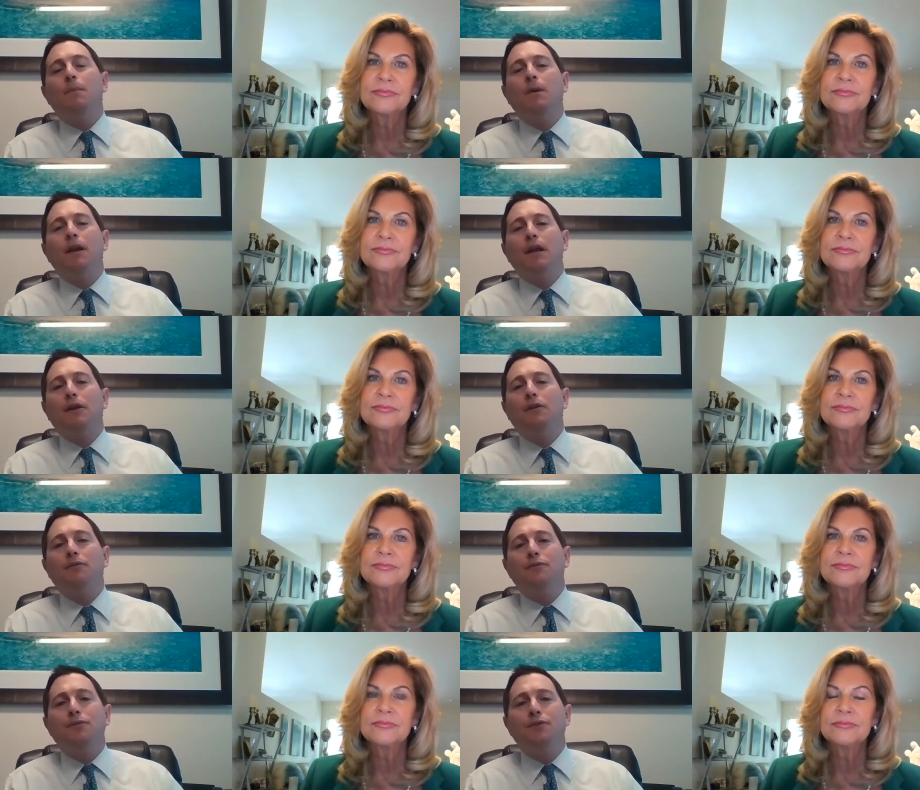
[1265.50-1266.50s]
Speaker 1: somebody
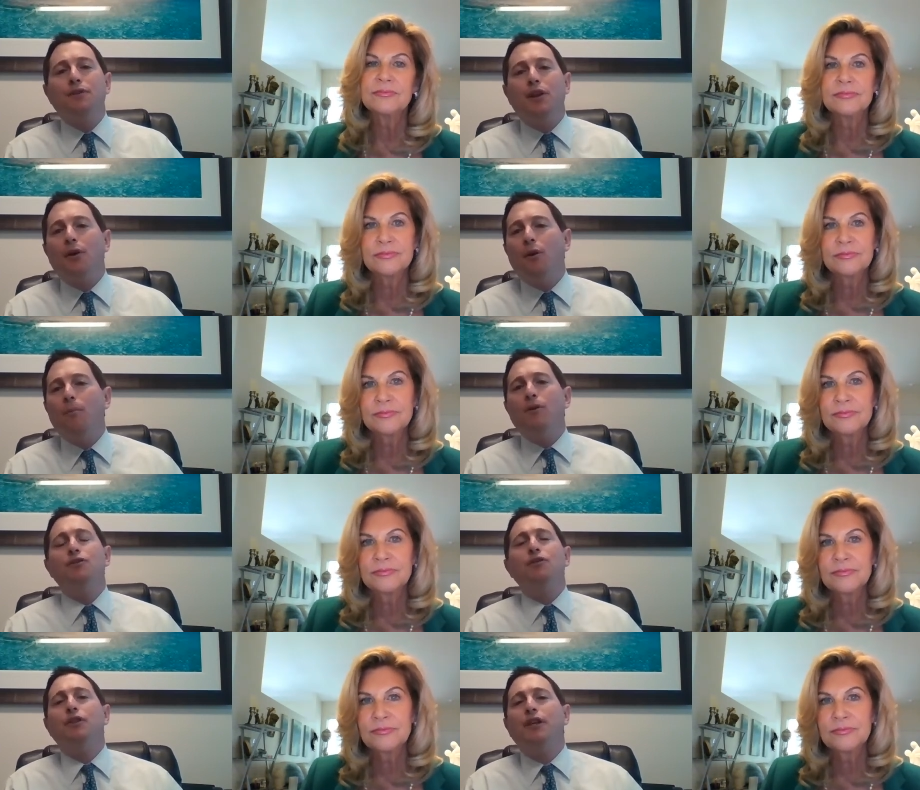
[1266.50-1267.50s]
who's you know
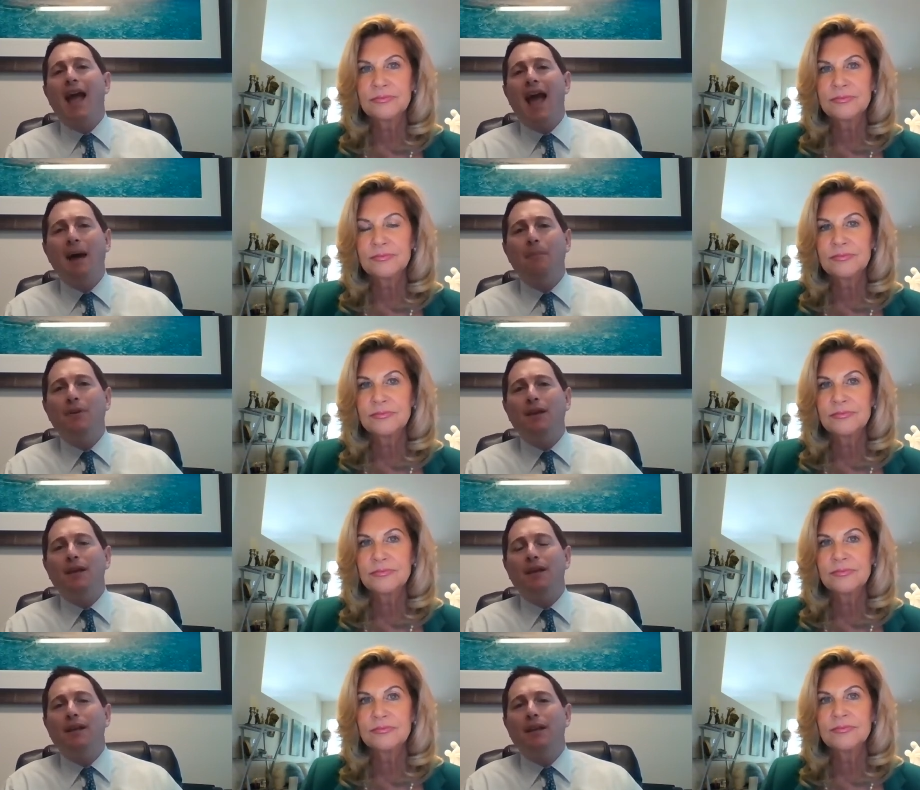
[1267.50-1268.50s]
emotionally
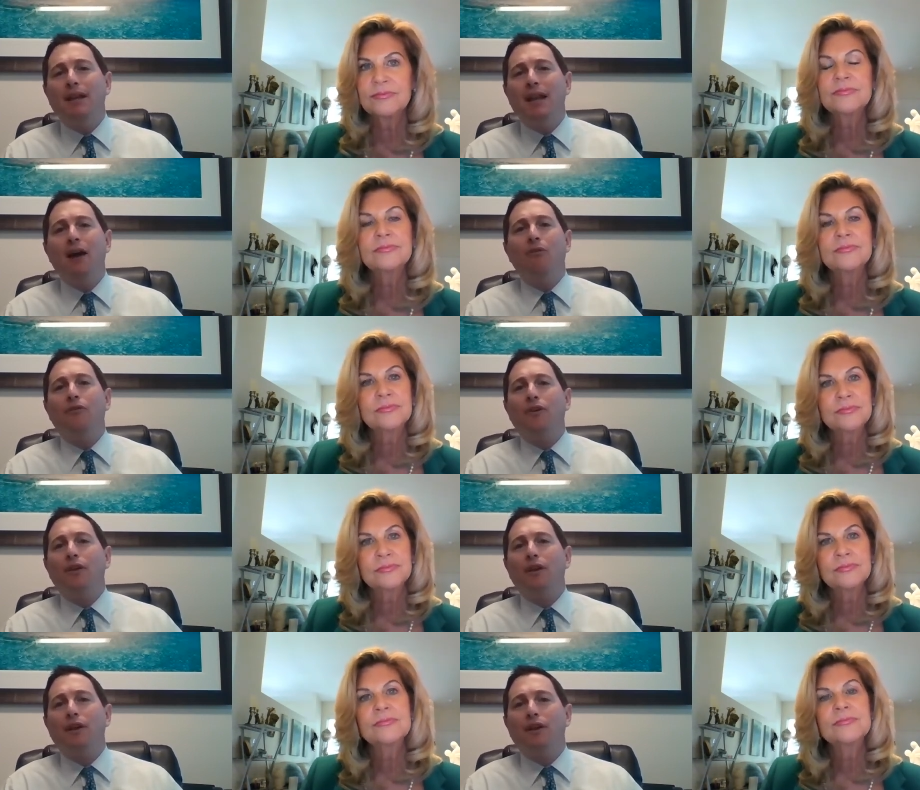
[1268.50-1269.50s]
happy and, and
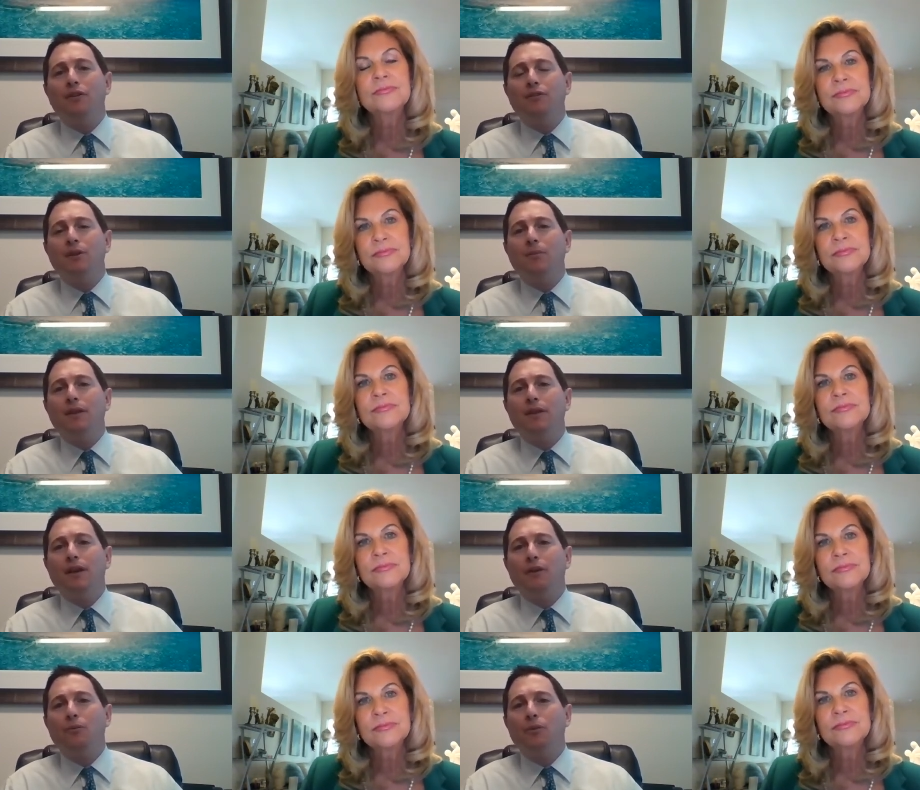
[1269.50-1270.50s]
healthy, you know, somebody
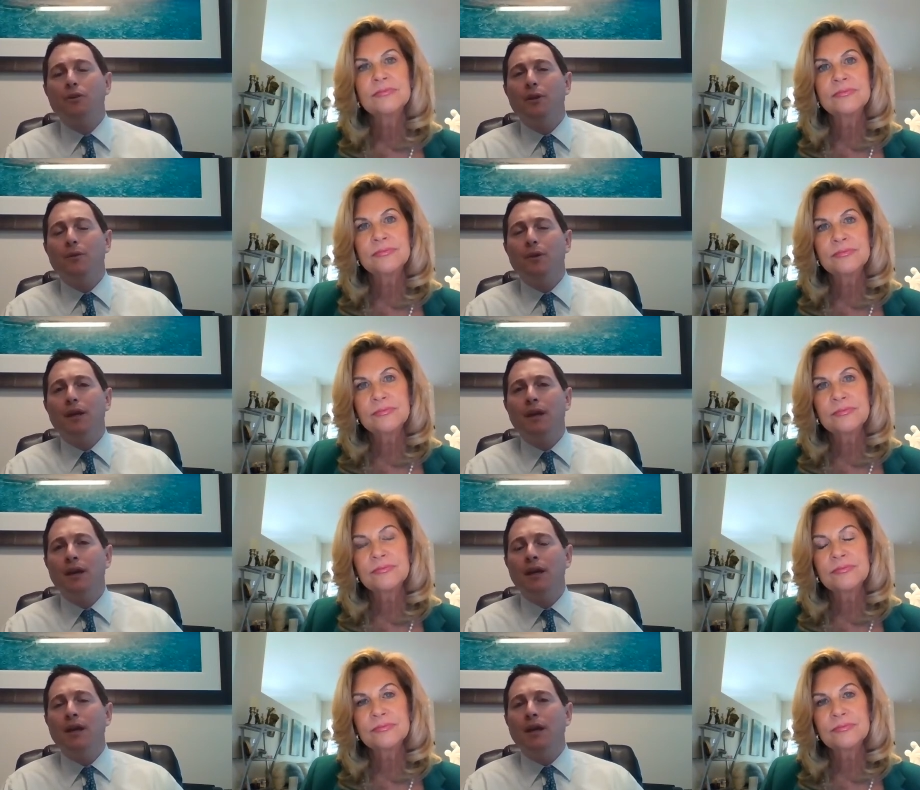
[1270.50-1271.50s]
that can really be
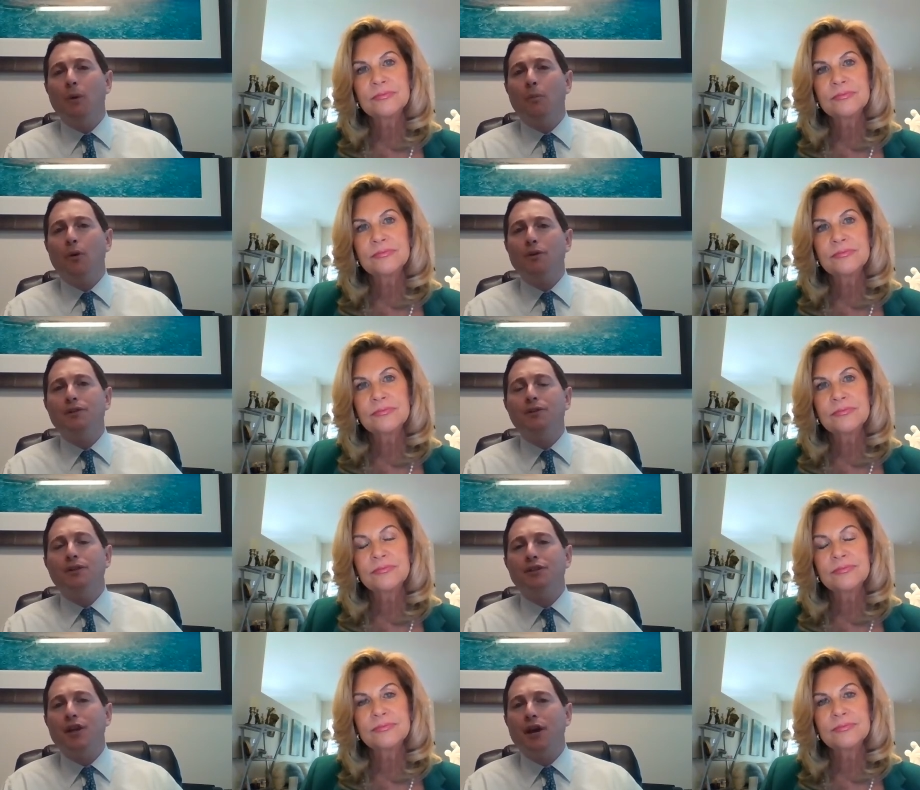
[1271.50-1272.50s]
a
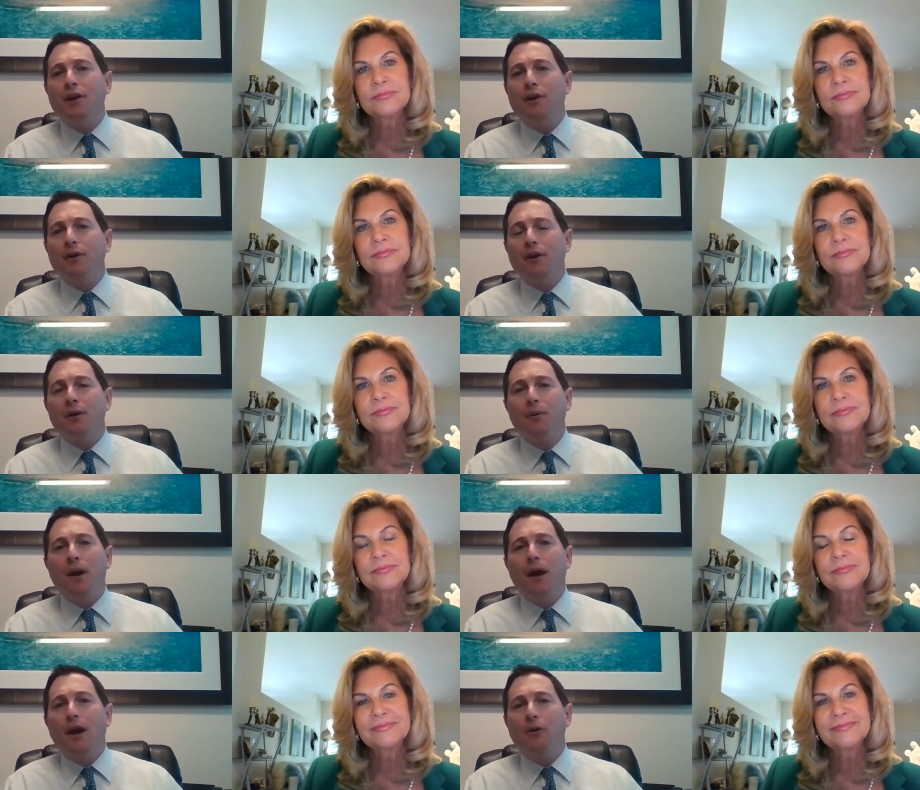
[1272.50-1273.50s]
person to share you
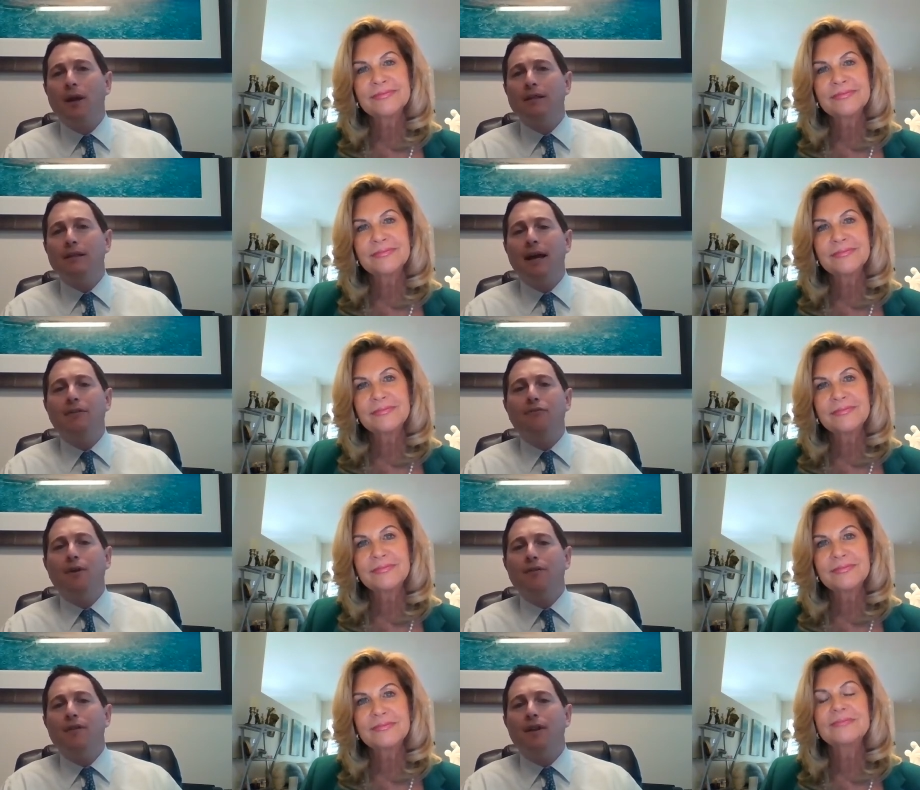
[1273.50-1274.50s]
know a, a, great life
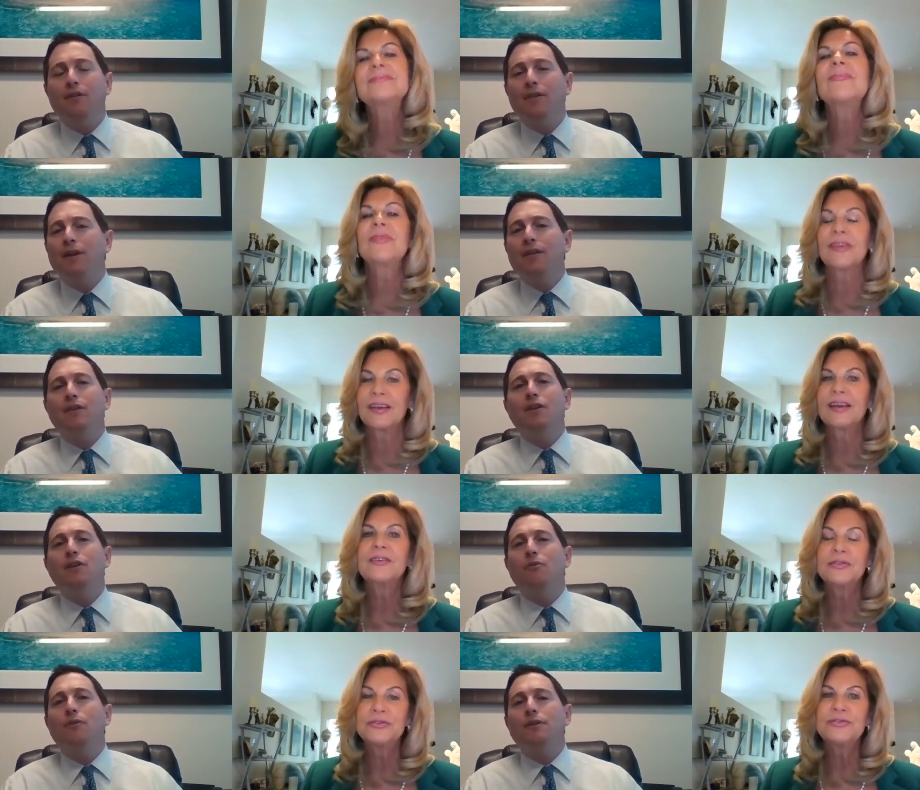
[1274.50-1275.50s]
with, and they don't they don't even
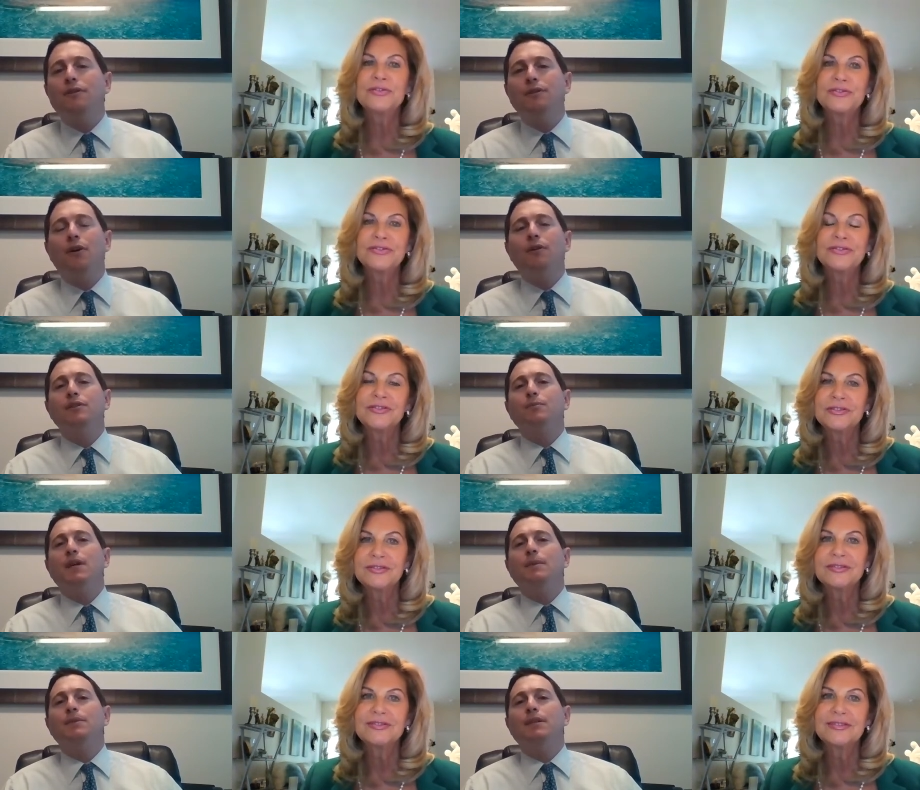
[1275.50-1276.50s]
know where to start.
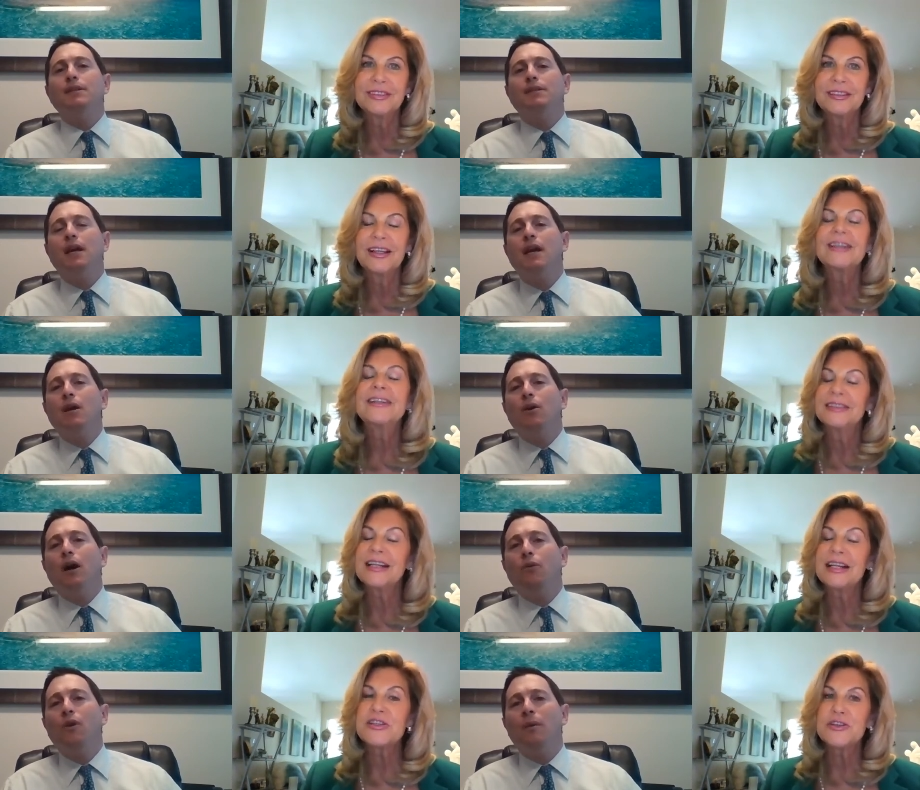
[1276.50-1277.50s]
Sometimes these
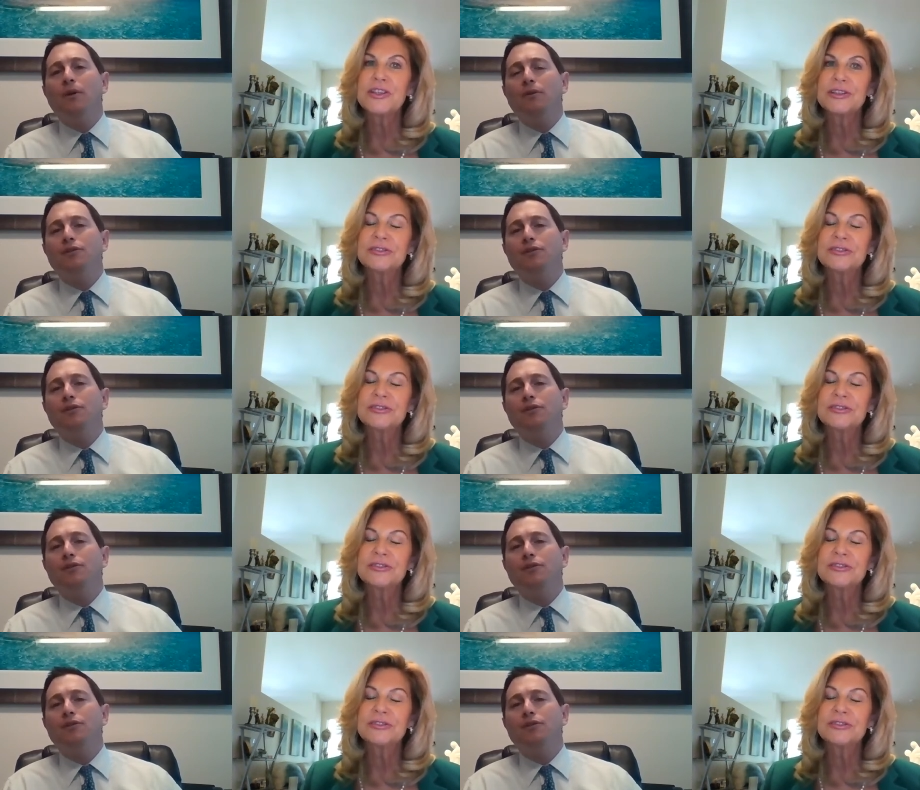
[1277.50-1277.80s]
that's uh, true.